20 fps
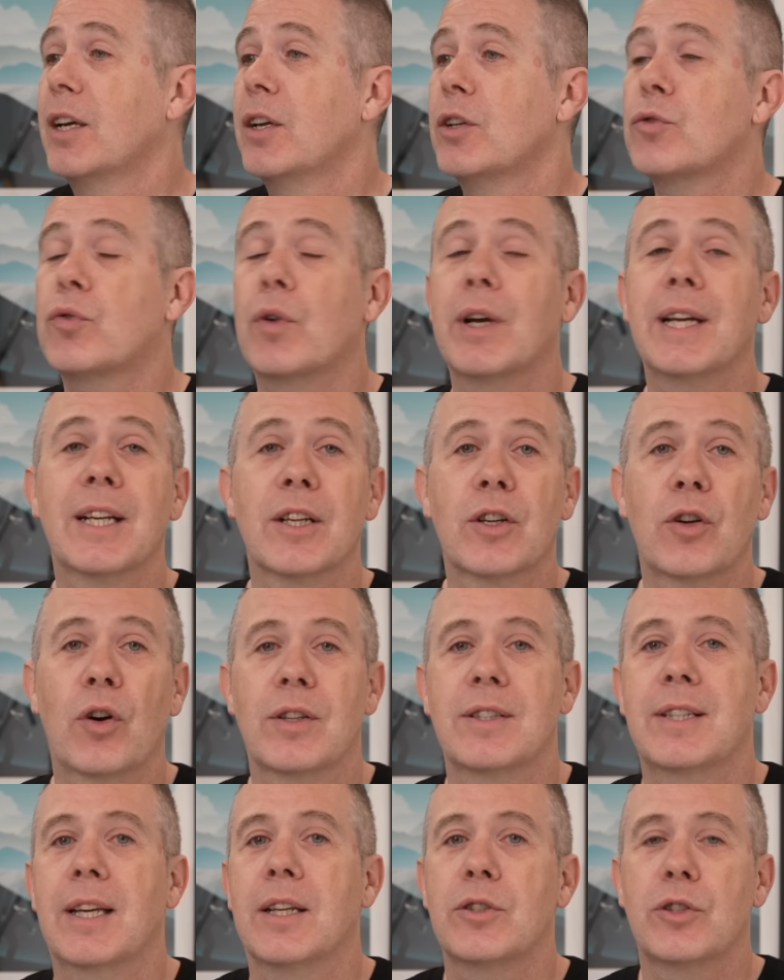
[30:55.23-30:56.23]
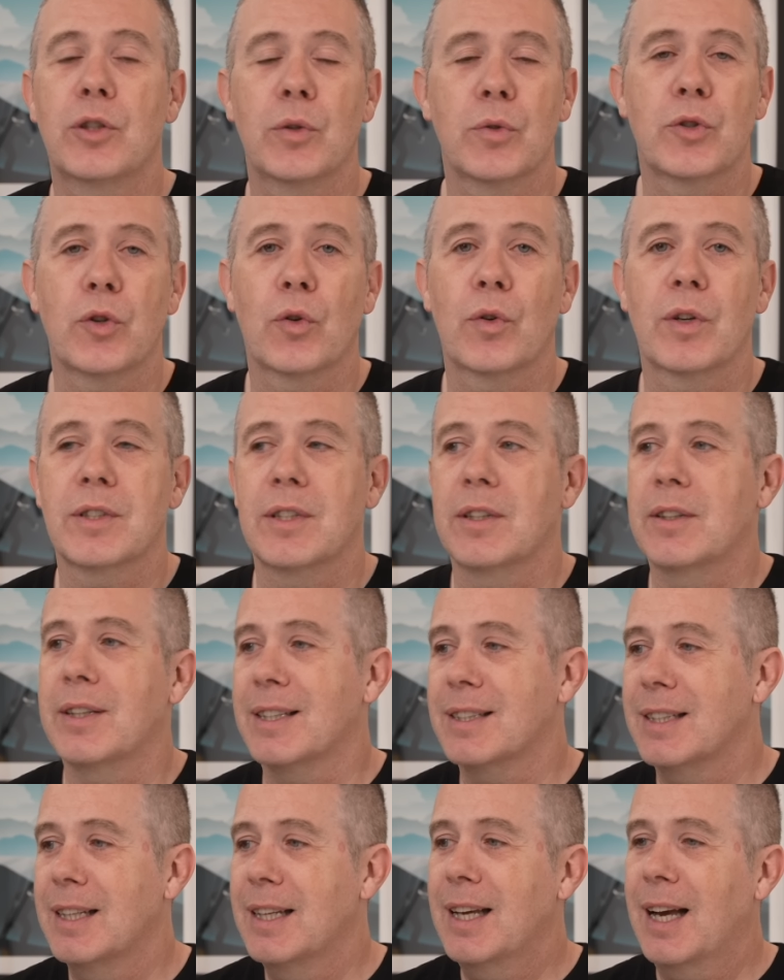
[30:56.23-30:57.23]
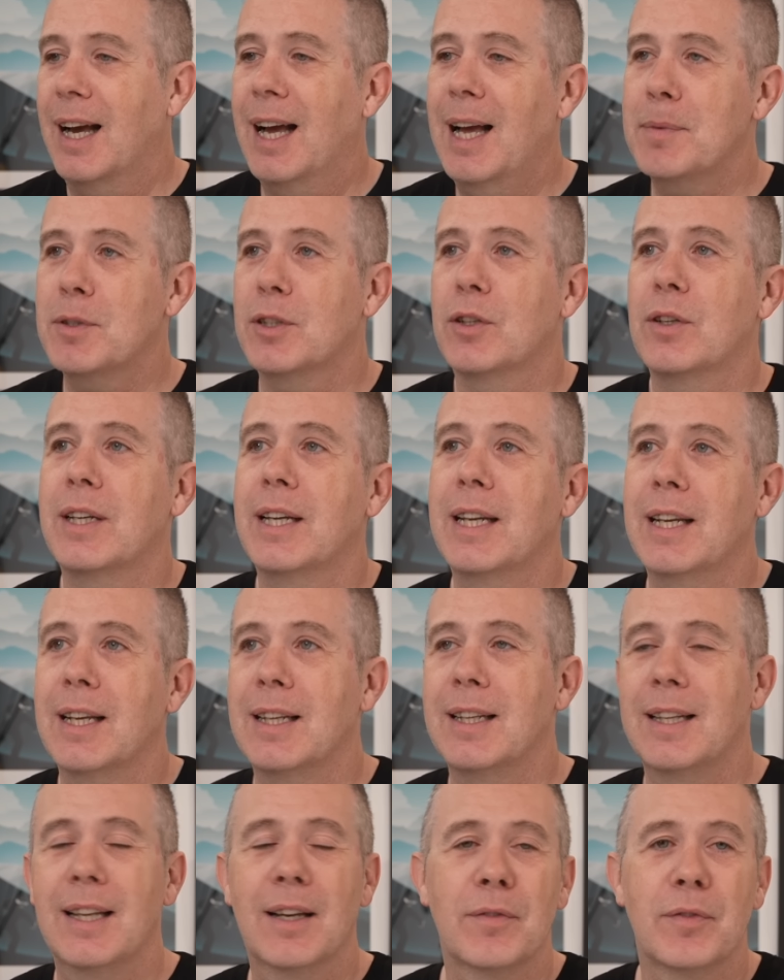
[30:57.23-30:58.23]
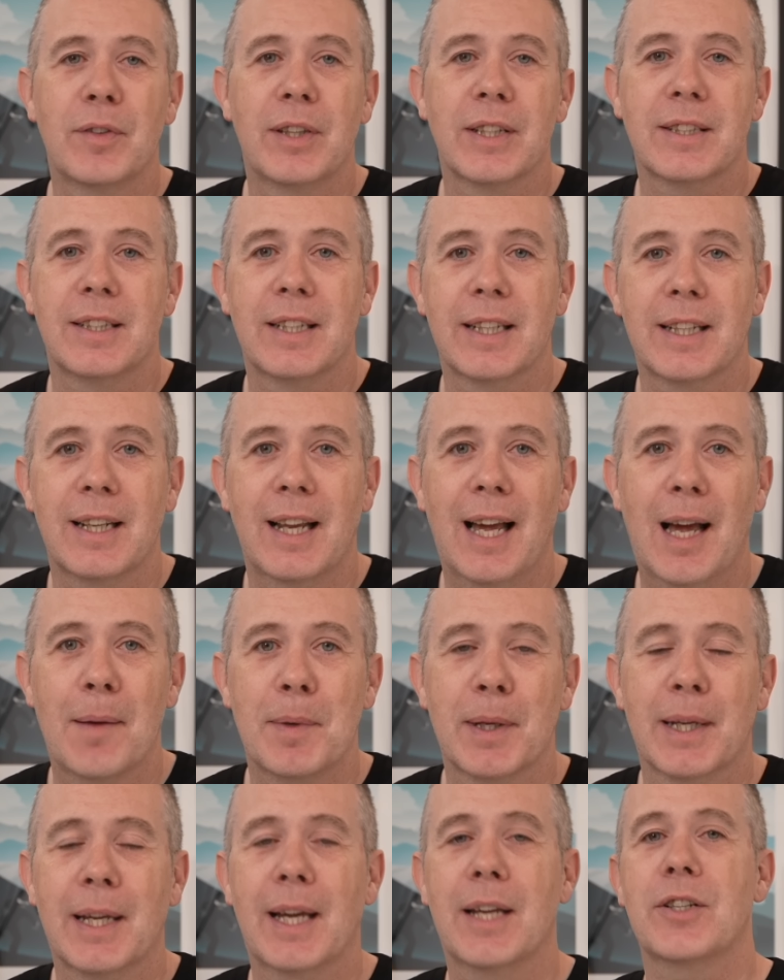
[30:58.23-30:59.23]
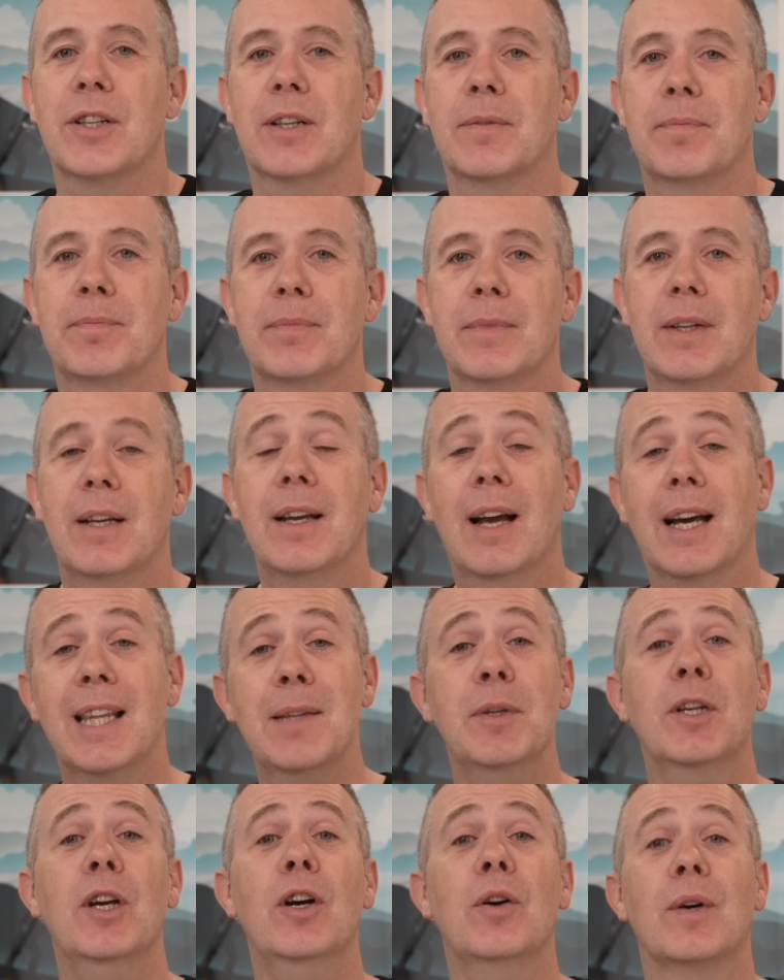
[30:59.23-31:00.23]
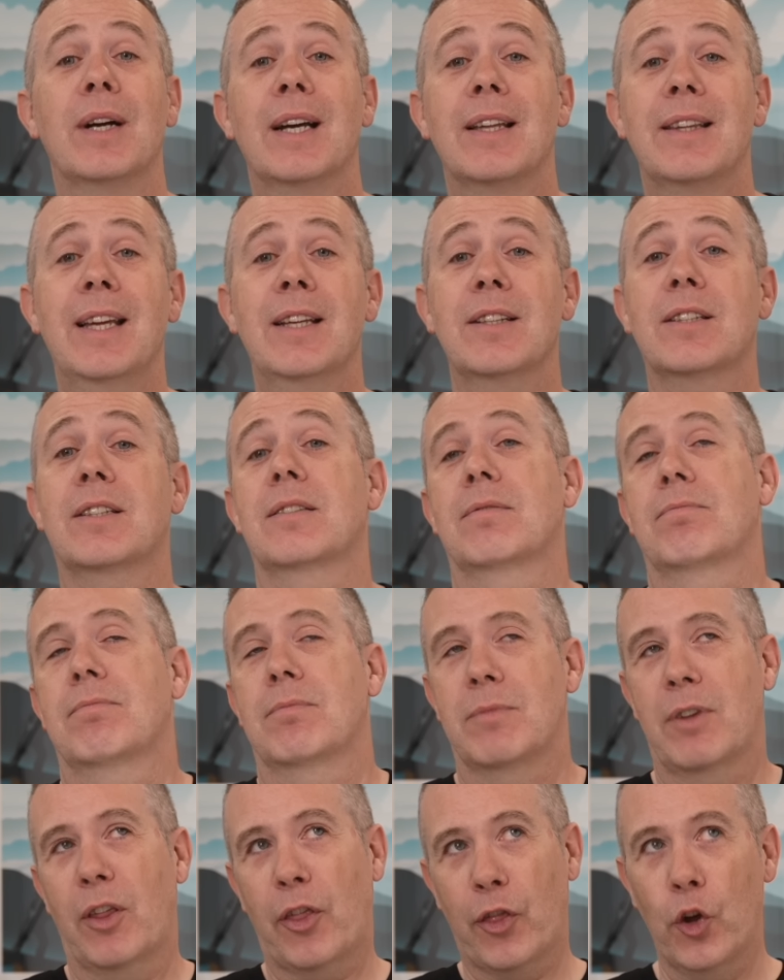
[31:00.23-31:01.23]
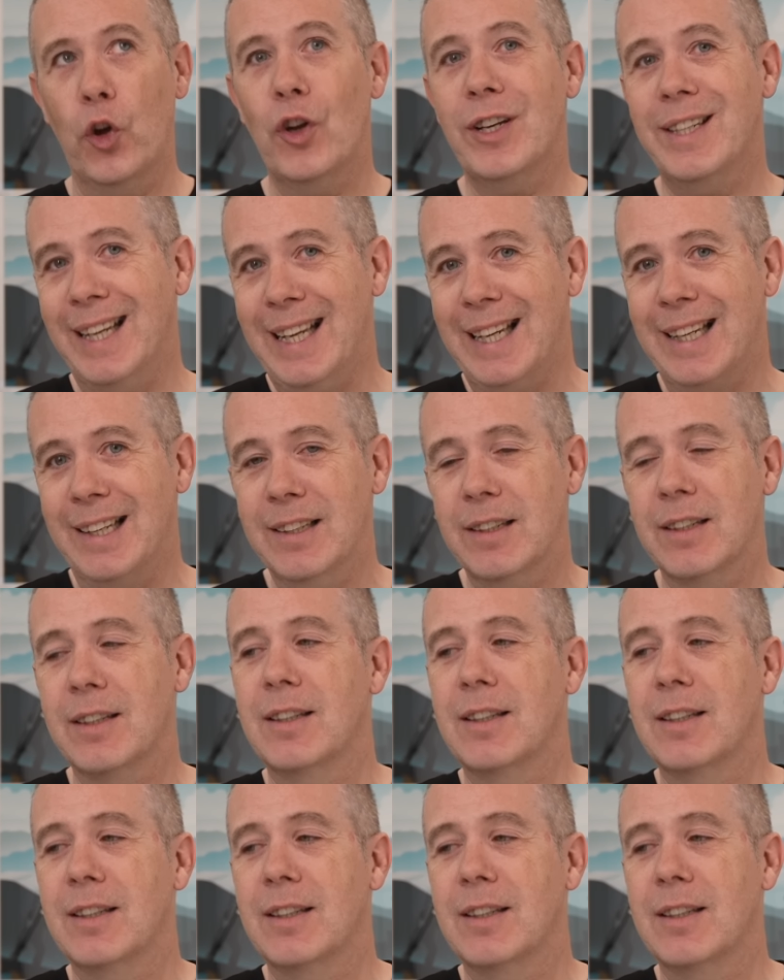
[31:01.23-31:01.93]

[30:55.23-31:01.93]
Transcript: training content, tutorials and things. I absolutely love this little application. And there we go. There's thirteen